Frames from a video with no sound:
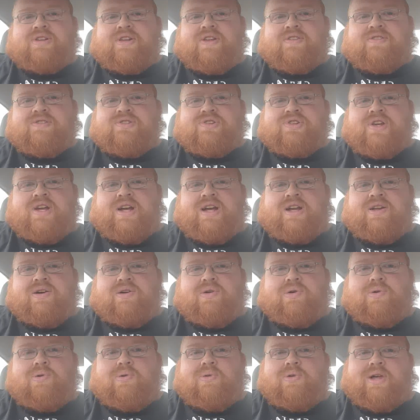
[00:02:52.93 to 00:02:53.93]
doesn't shine a
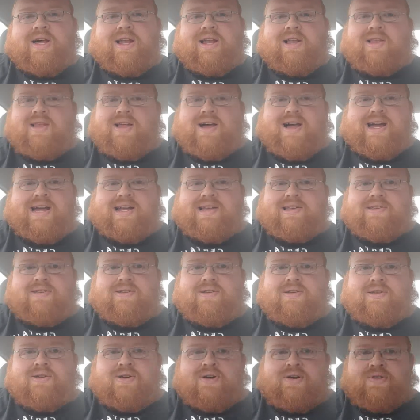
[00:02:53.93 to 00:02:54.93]
whole lot of light
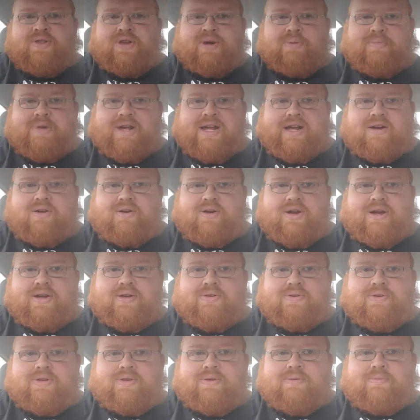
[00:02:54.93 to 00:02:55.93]
on their
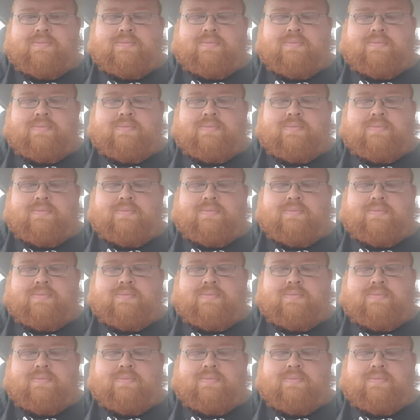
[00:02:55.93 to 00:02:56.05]
background.